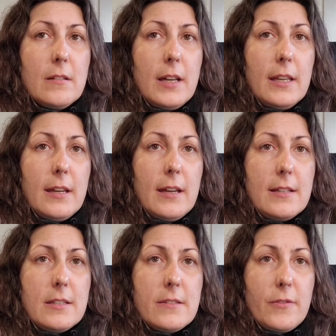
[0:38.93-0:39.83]
I
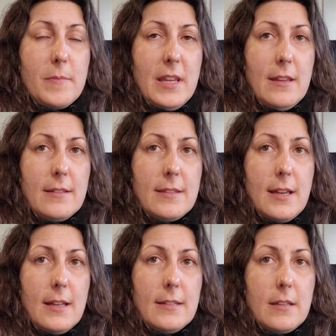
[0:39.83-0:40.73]
guess, for me is
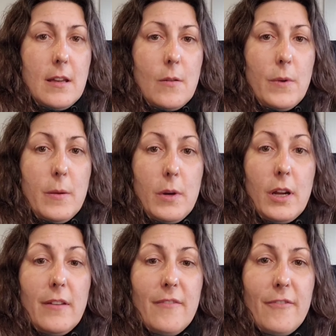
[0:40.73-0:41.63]
that we were
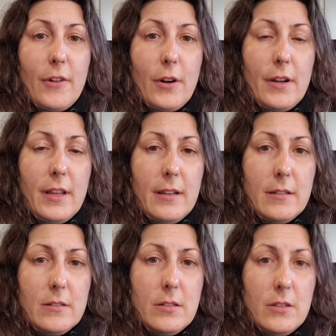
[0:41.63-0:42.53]

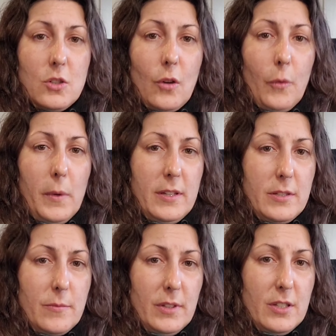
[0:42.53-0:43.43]
converted to the Jehovah's
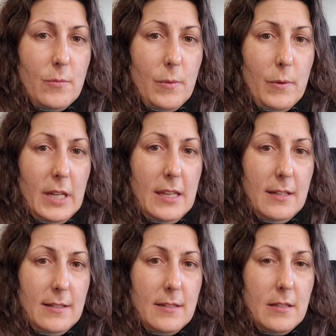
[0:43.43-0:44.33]
Witness religion when we were
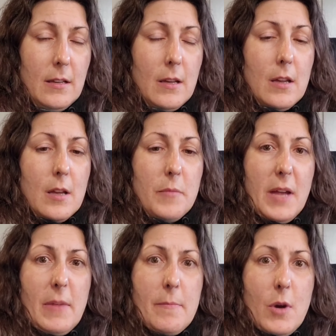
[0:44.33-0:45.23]
kids
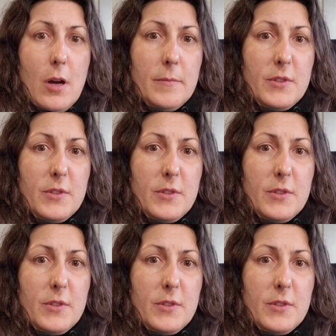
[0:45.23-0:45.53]
by my mom.